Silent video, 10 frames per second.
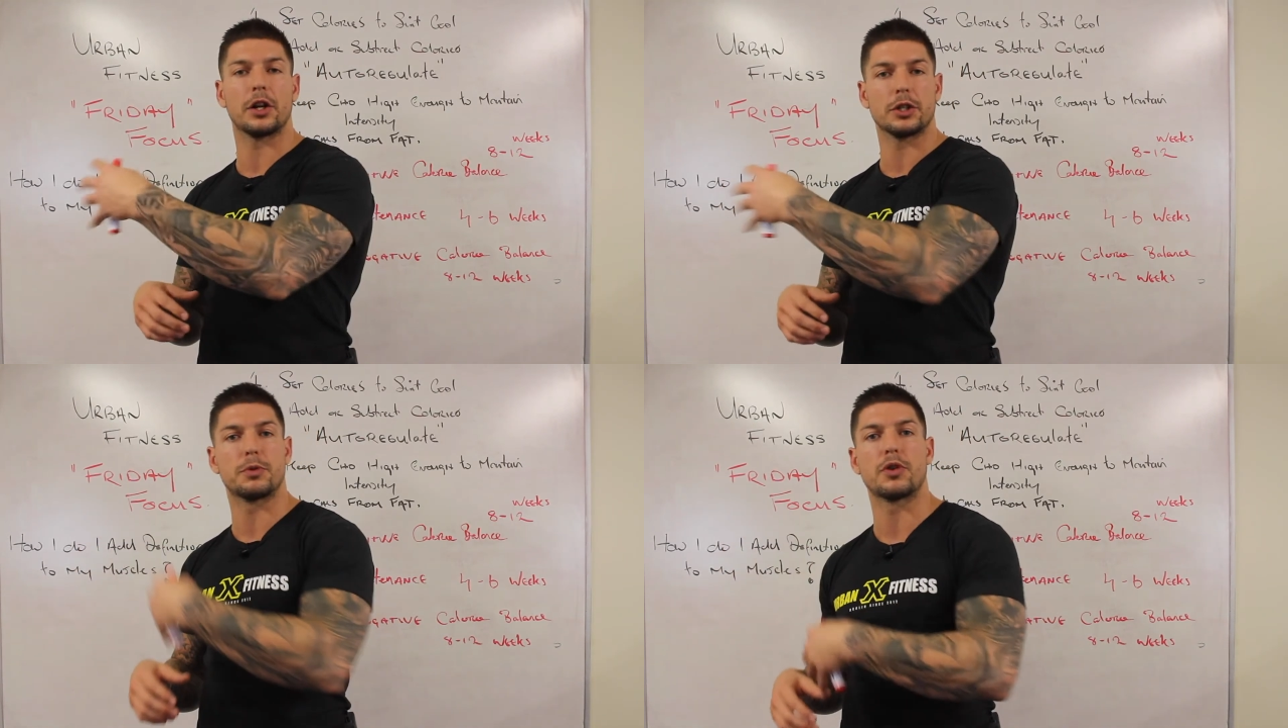
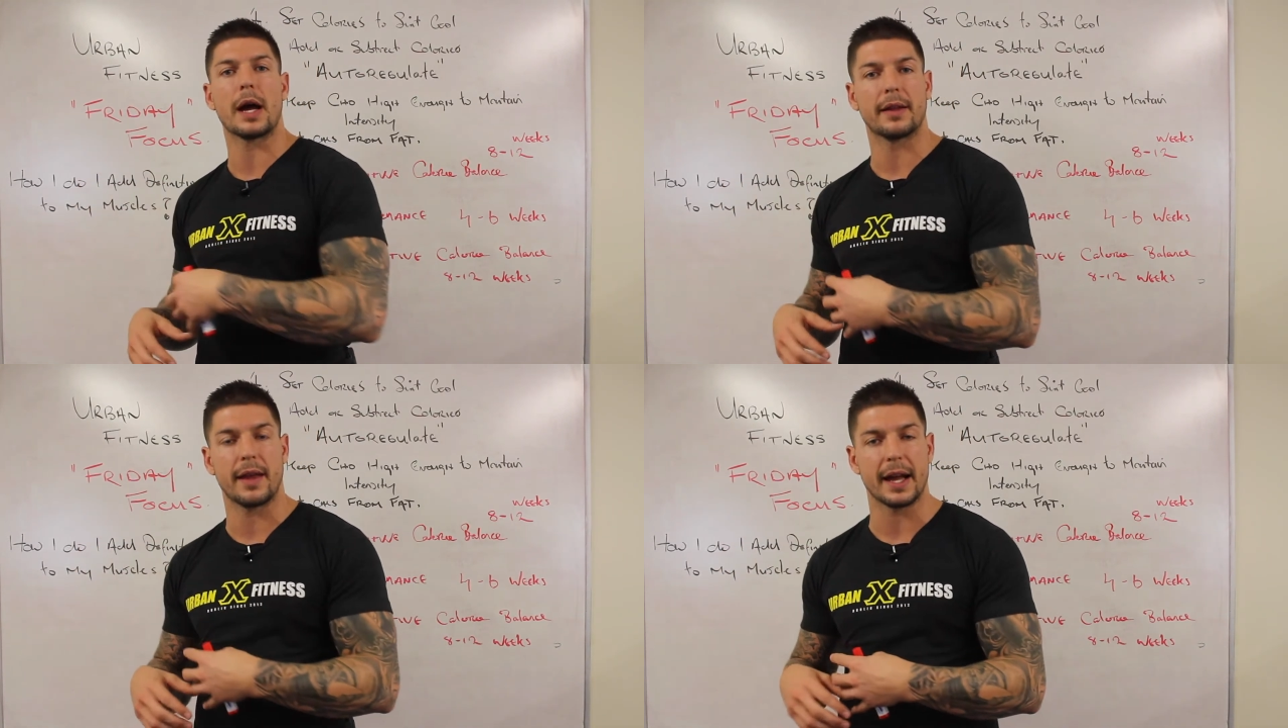or
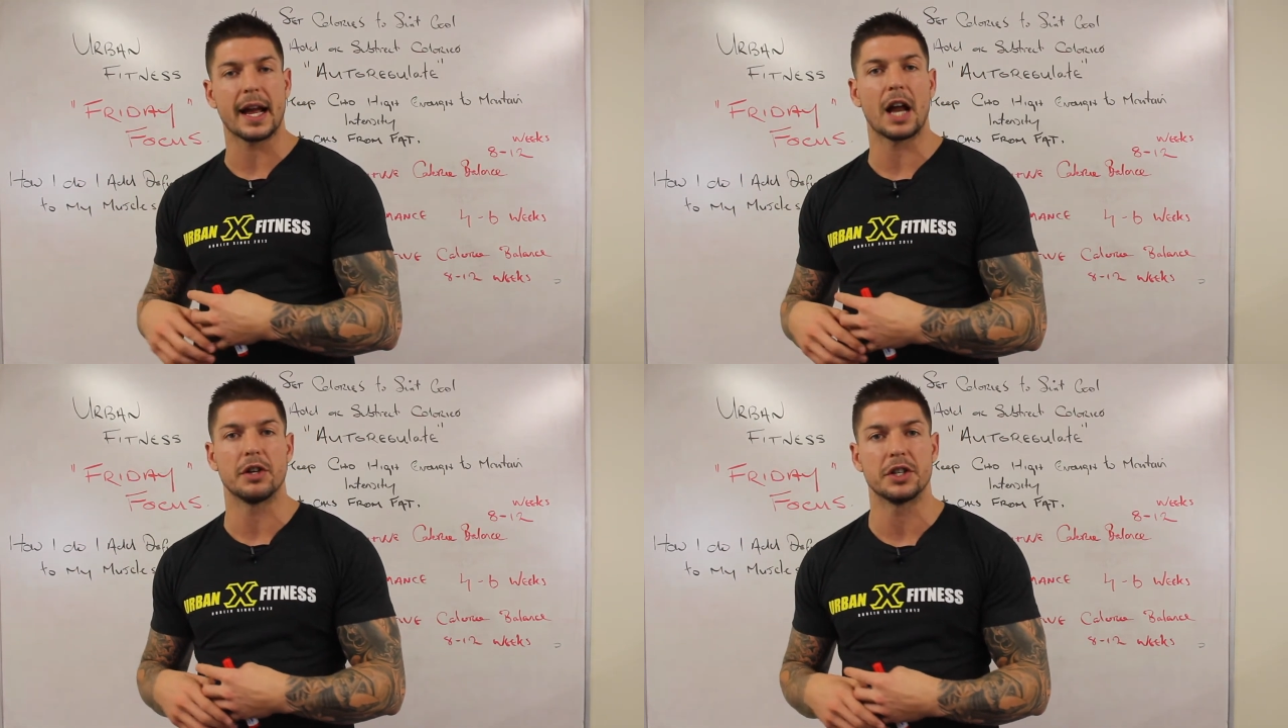subtract
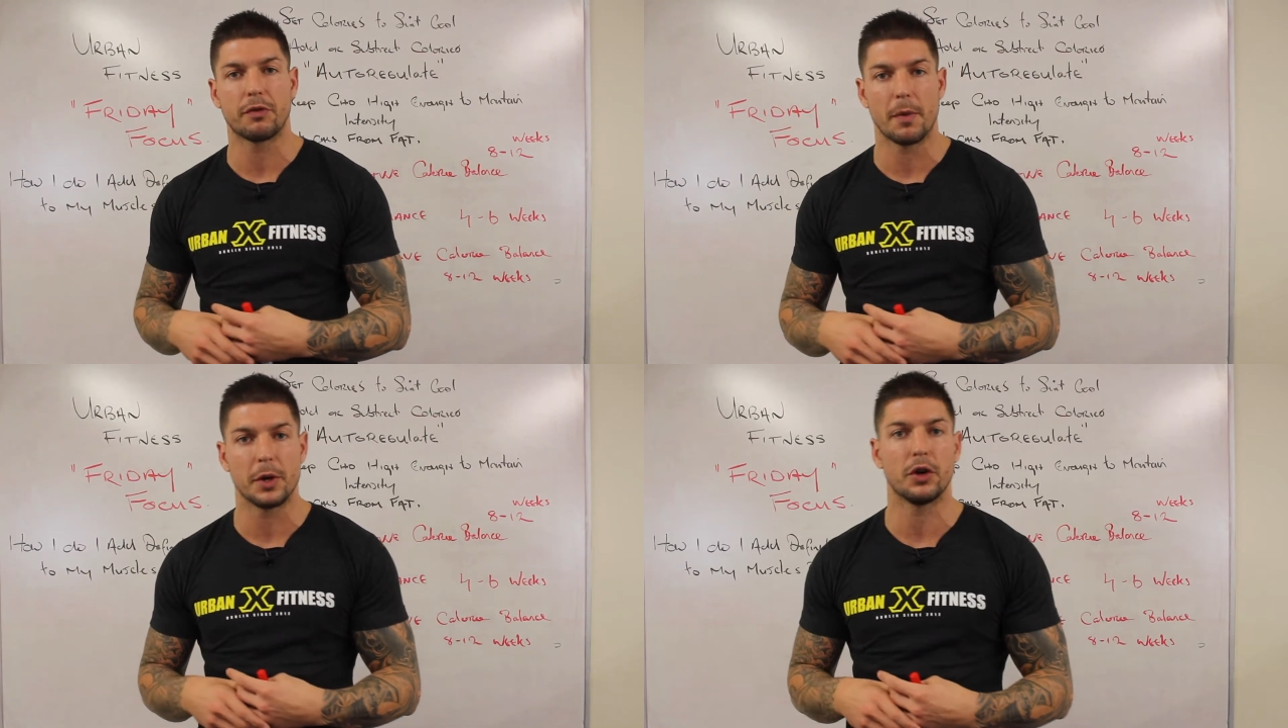calories
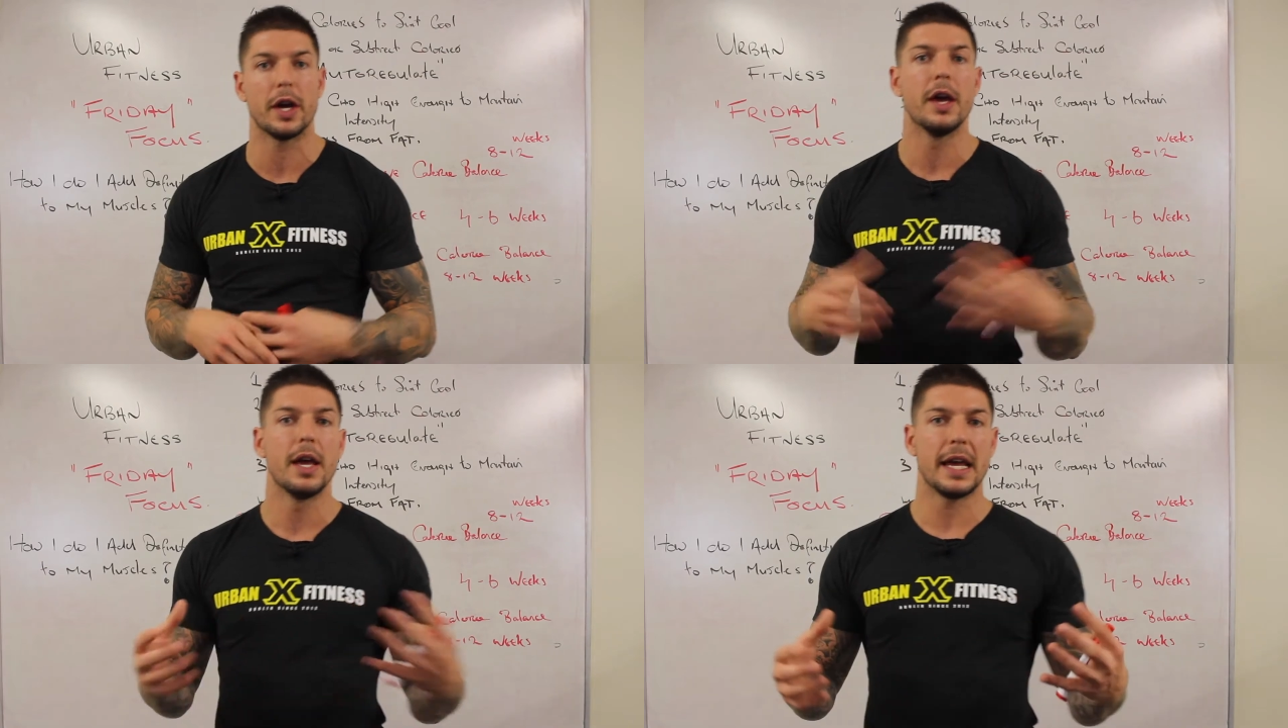from your
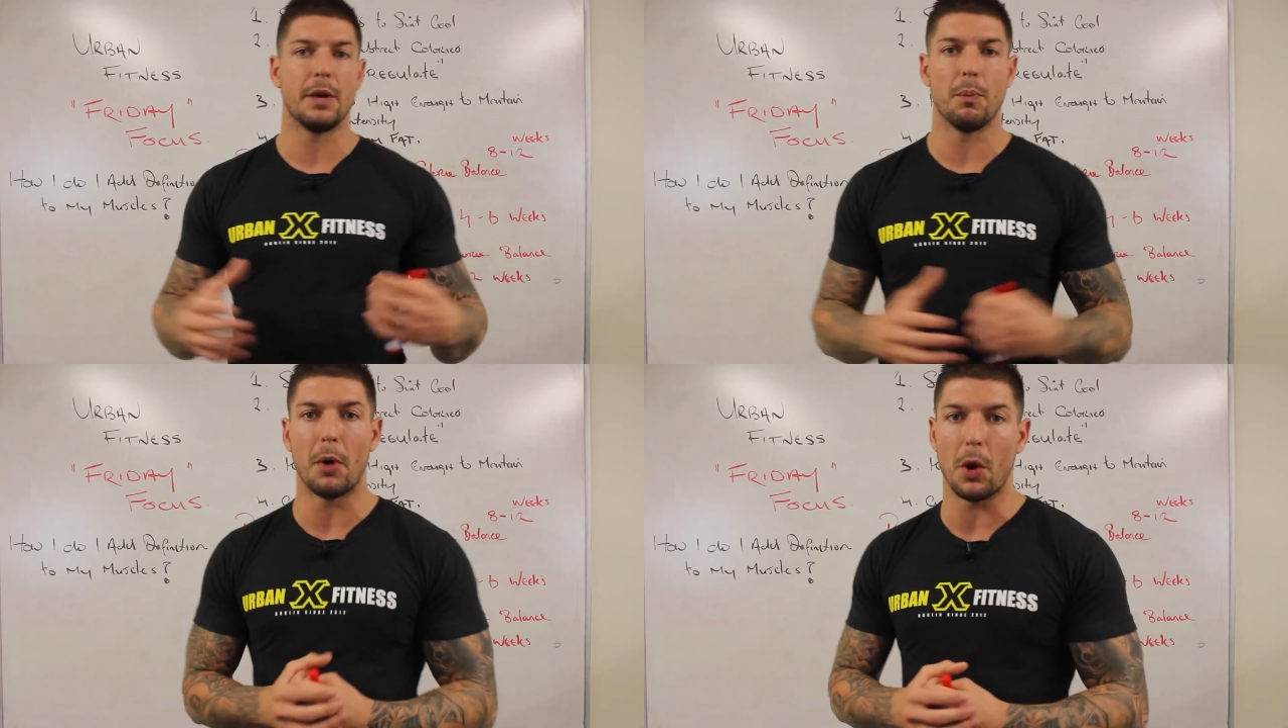diet
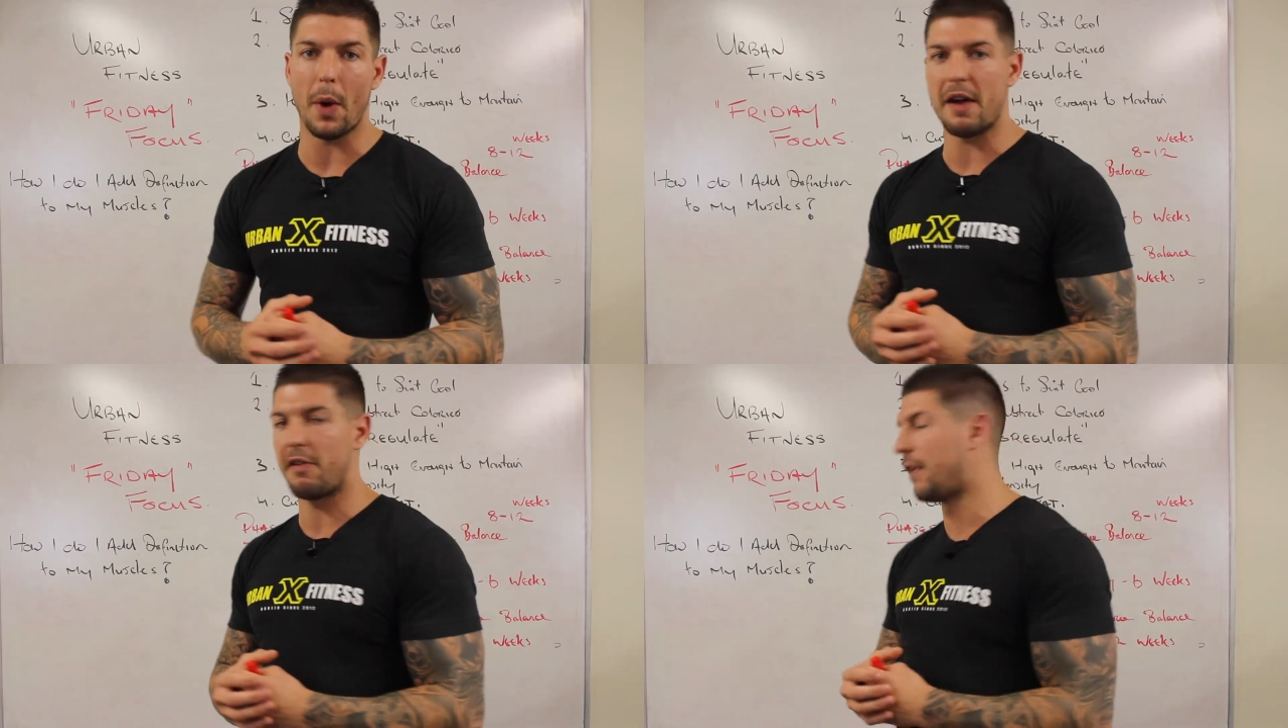by
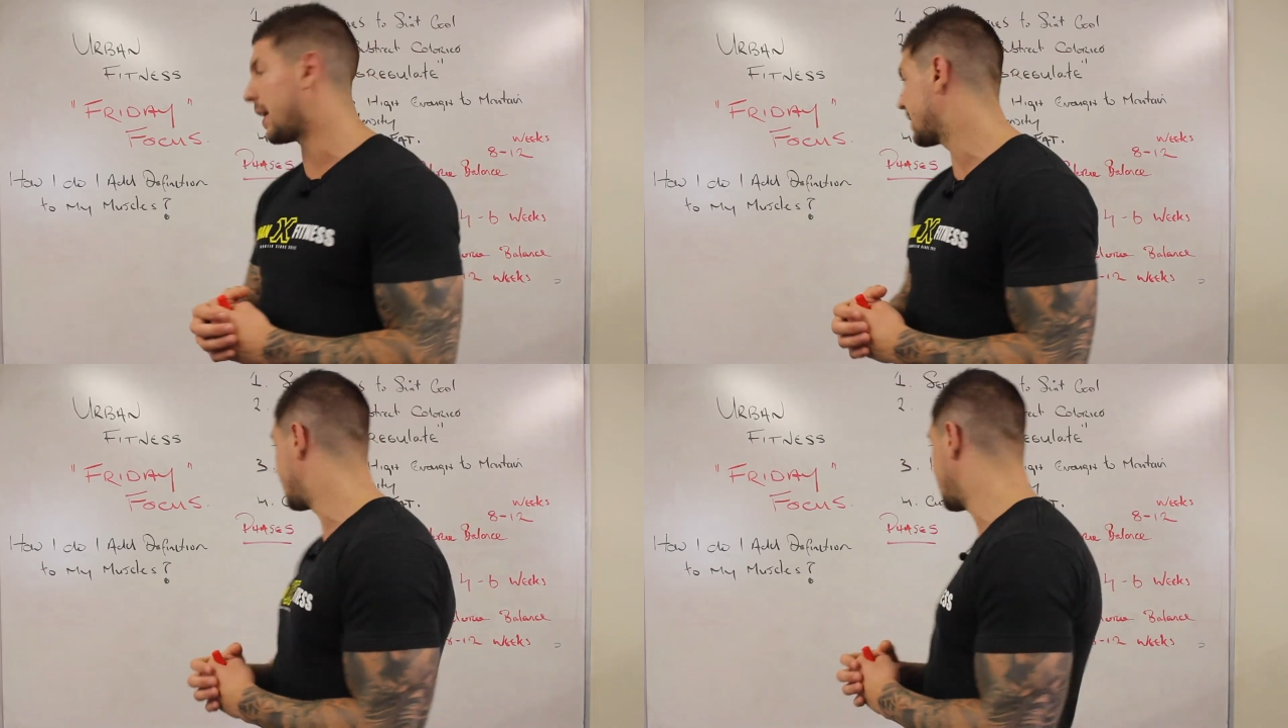way of
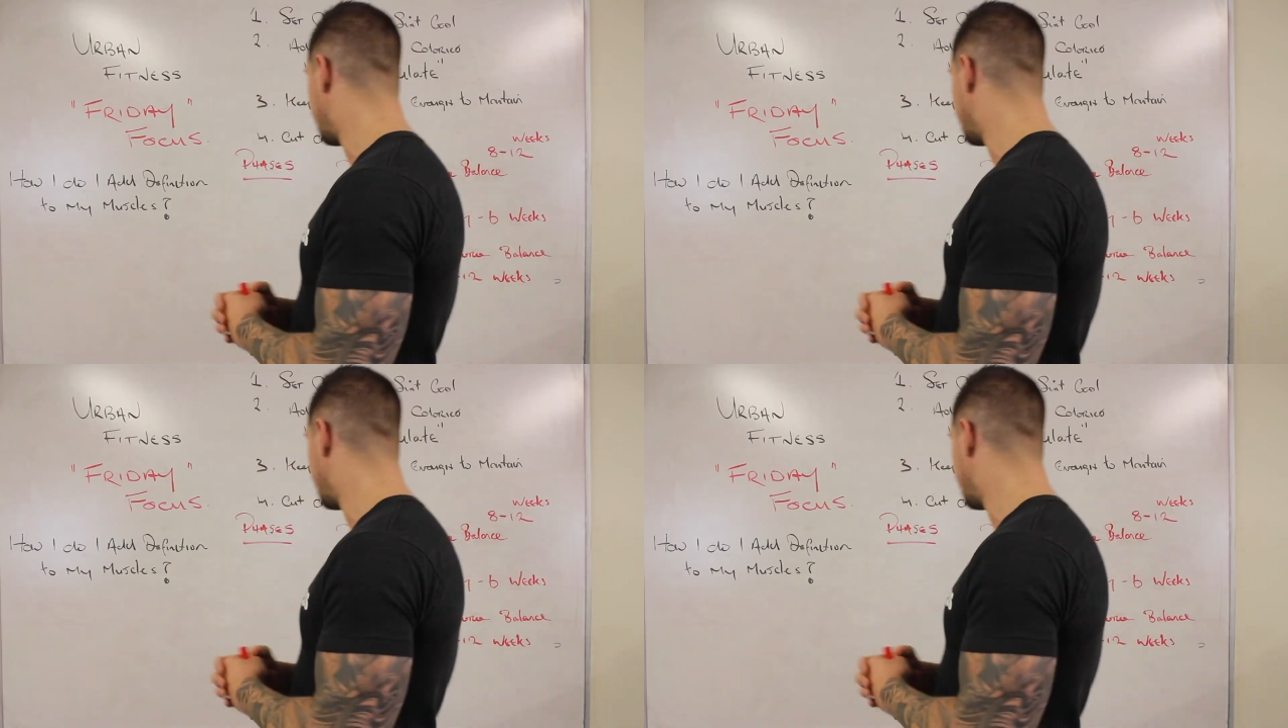fats is the